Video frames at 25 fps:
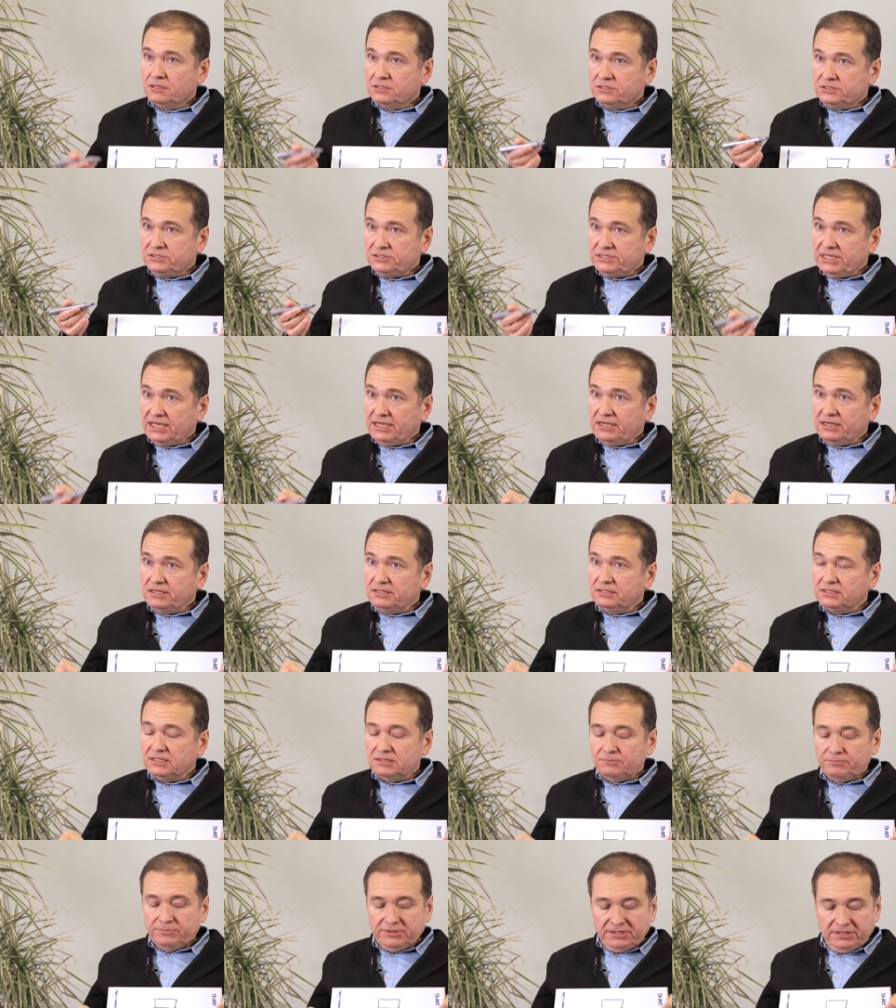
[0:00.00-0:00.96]

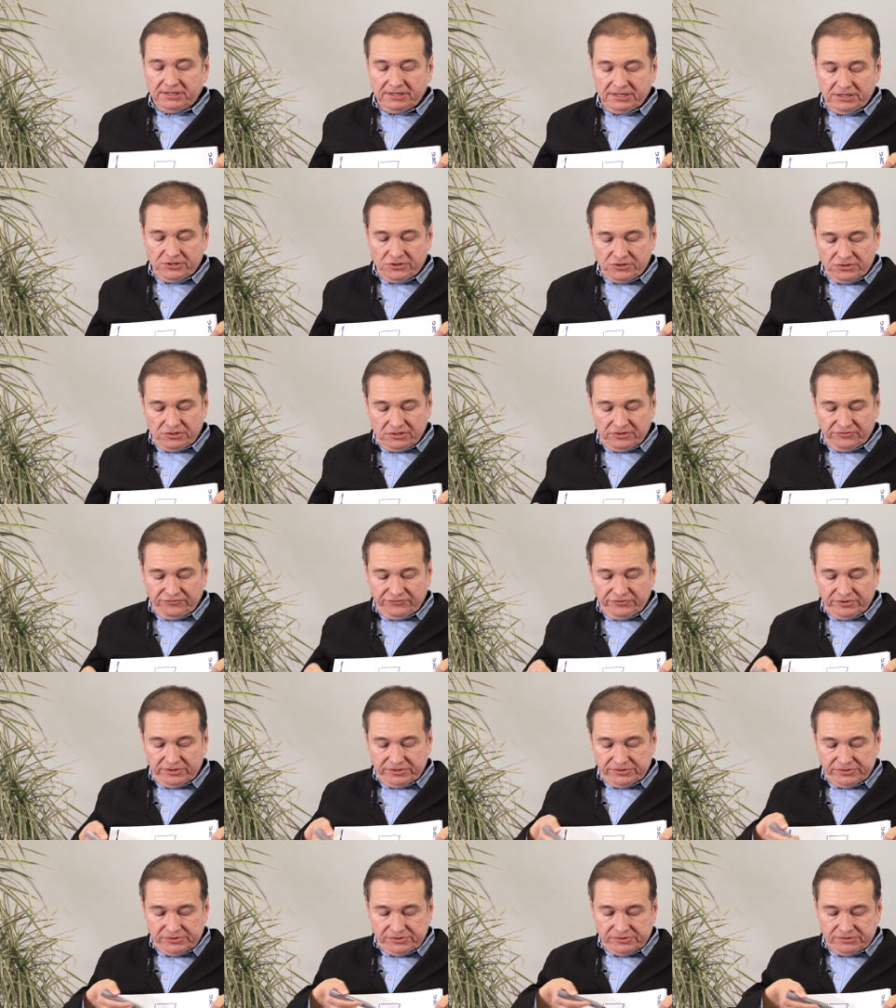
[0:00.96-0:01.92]
Second implication of
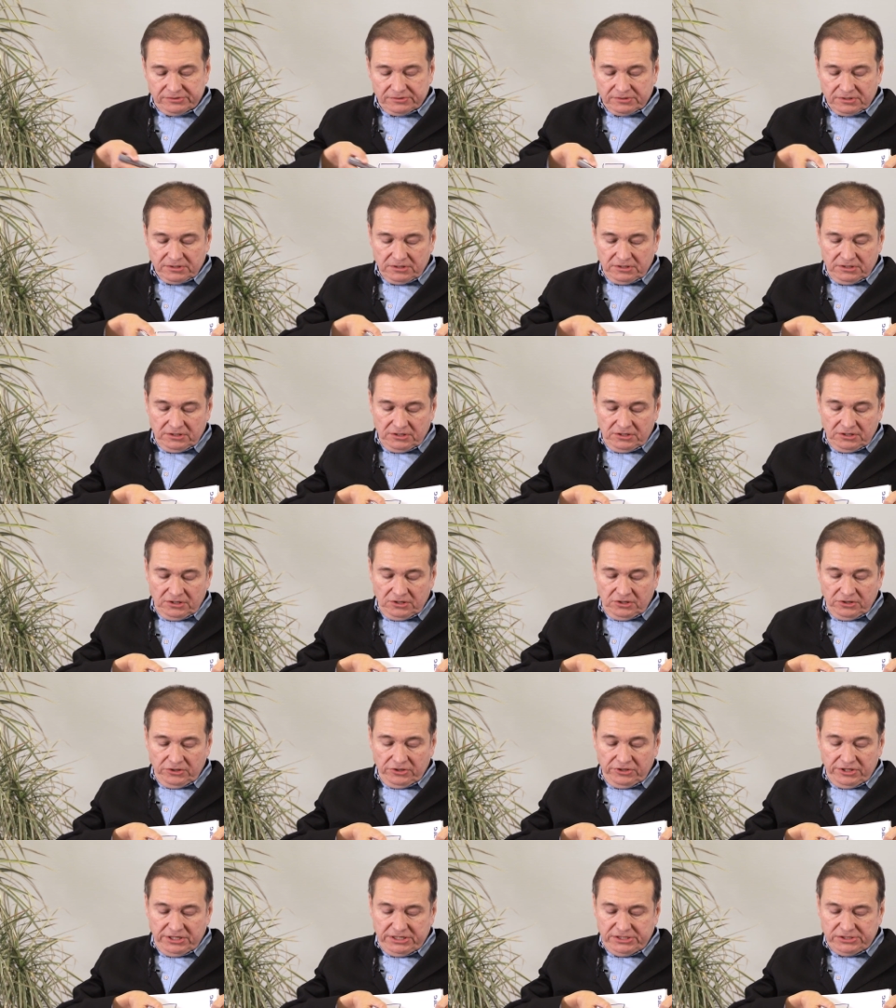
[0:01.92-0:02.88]
this,
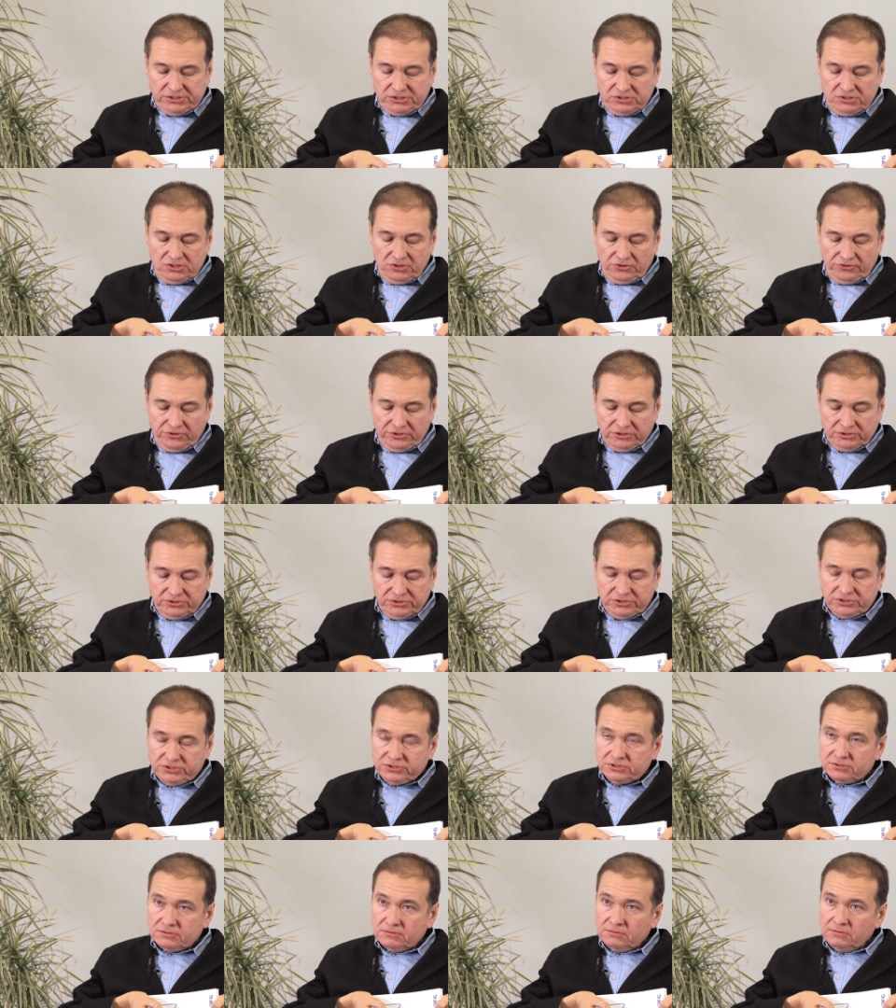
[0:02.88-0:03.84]
these
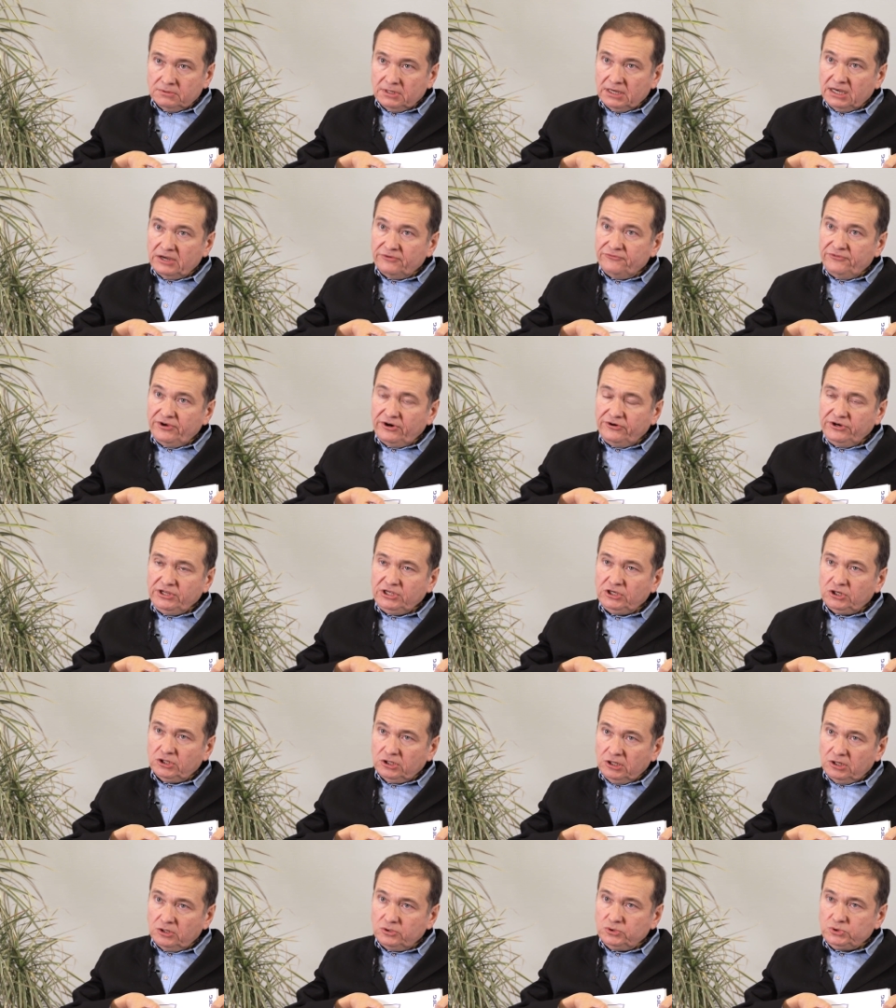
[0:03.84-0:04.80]
neurons are very
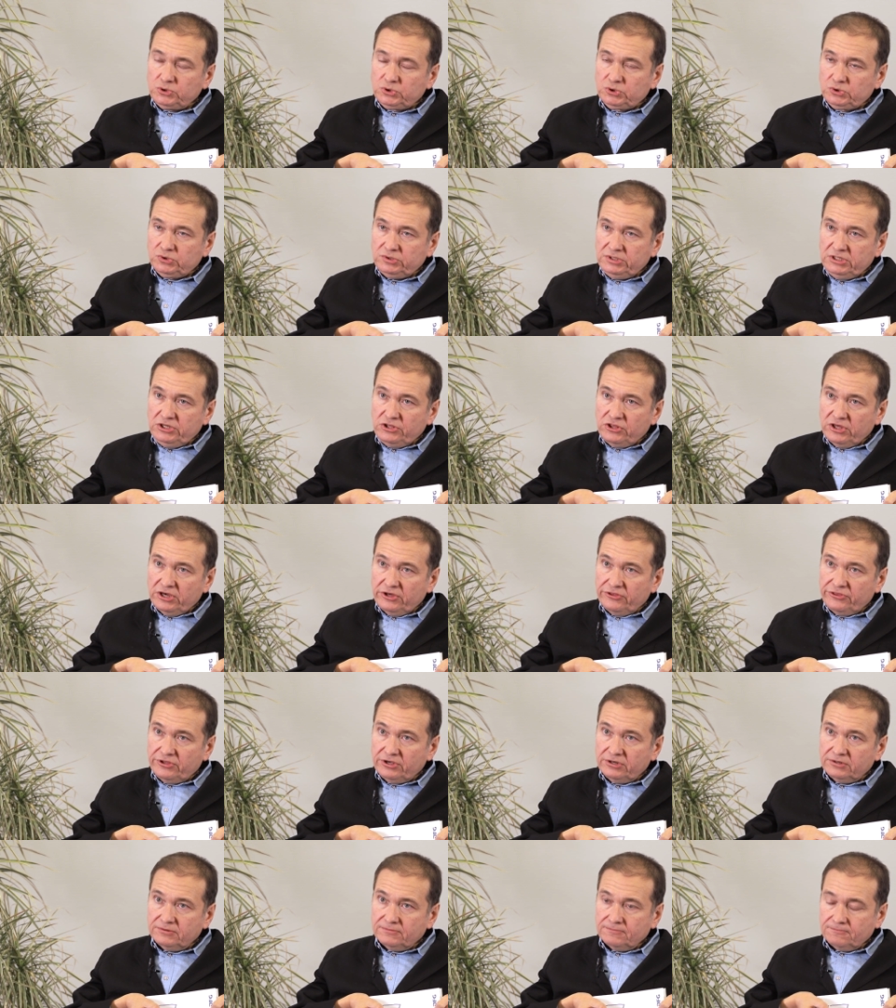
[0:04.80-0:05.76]
close to each
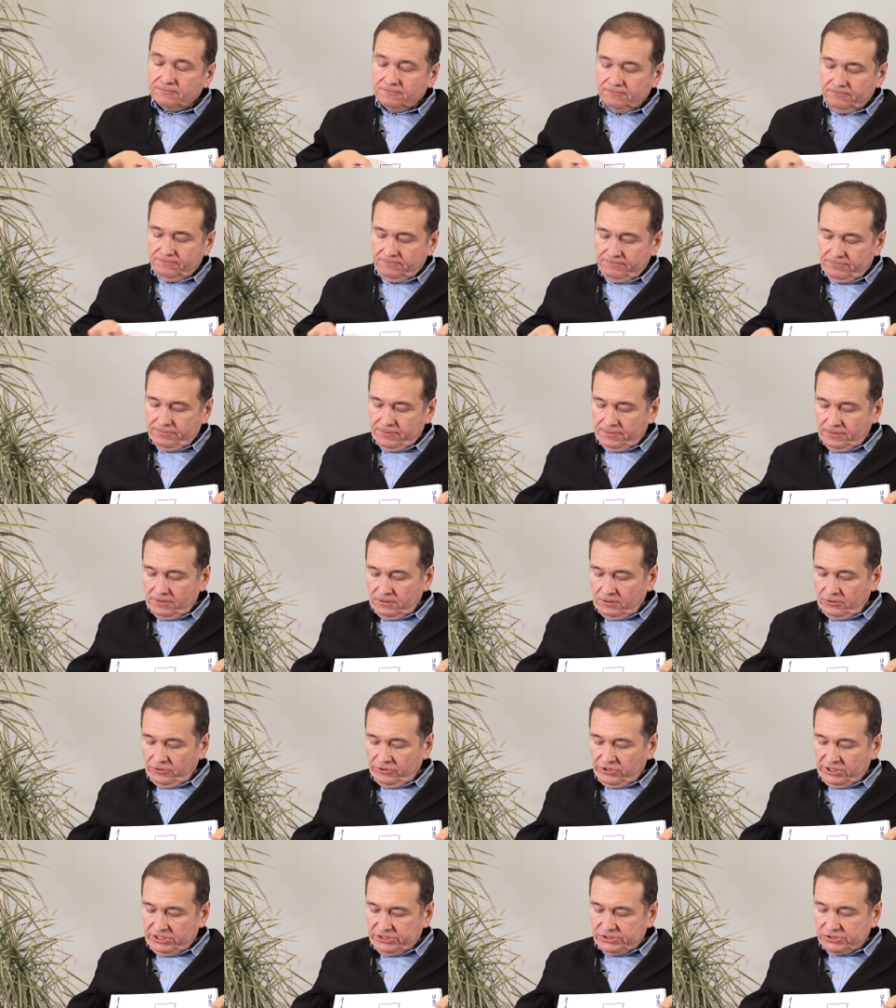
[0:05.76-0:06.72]
other.
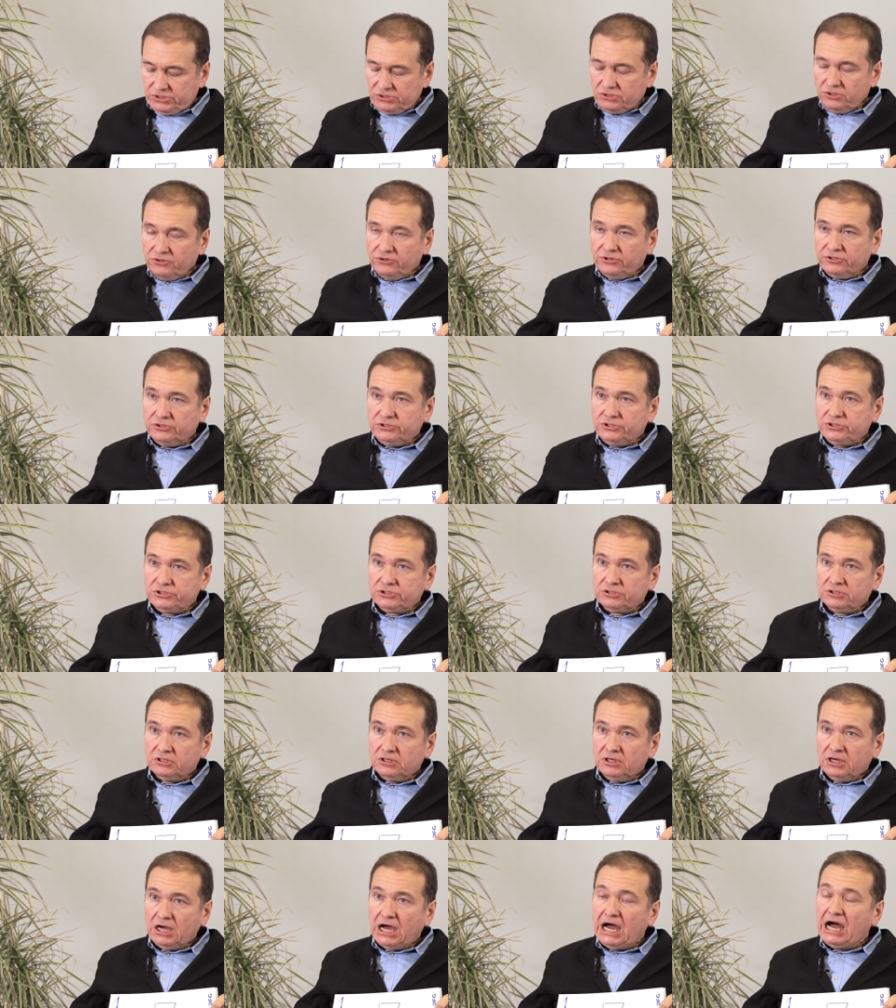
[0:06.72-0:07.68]
These neurons
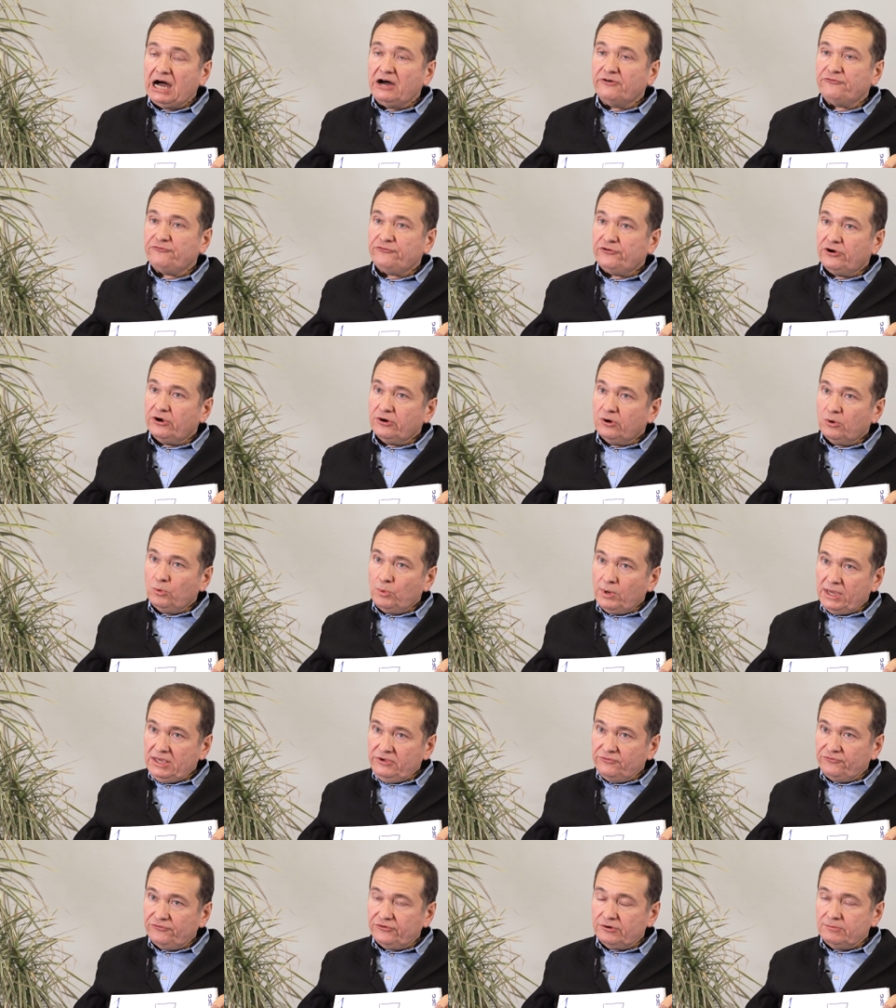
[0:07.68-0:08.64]
are far
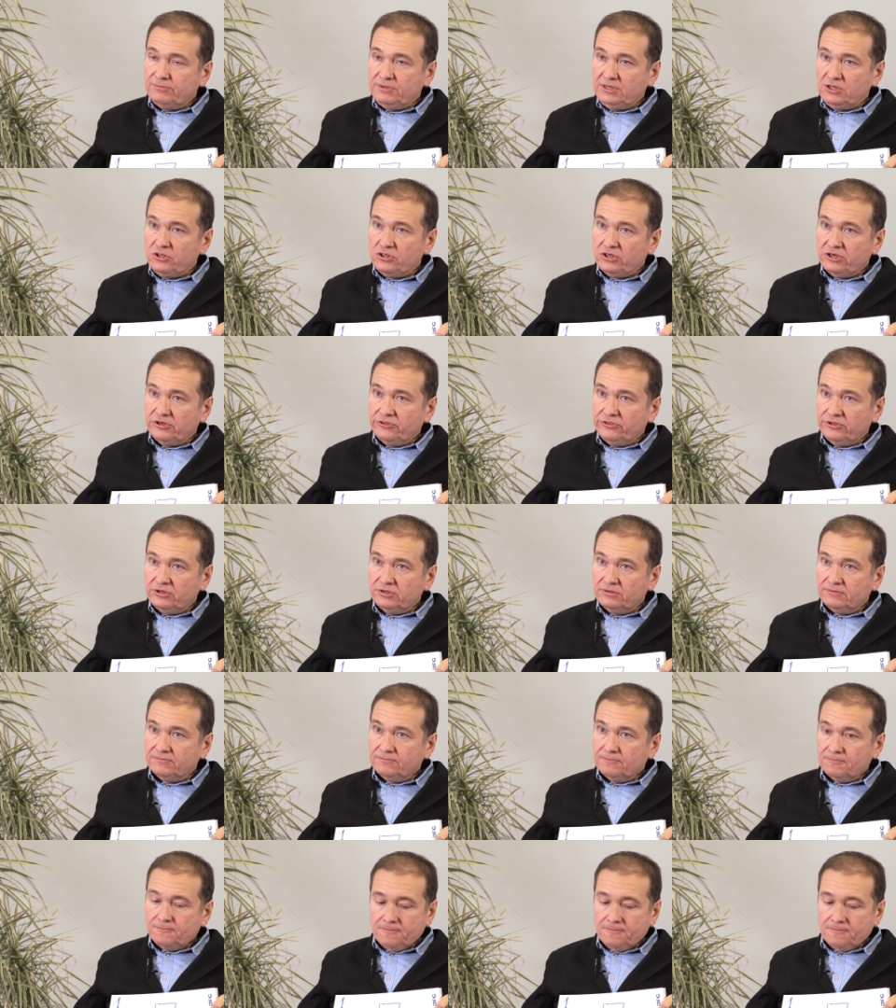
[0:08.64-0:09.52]
away from each other.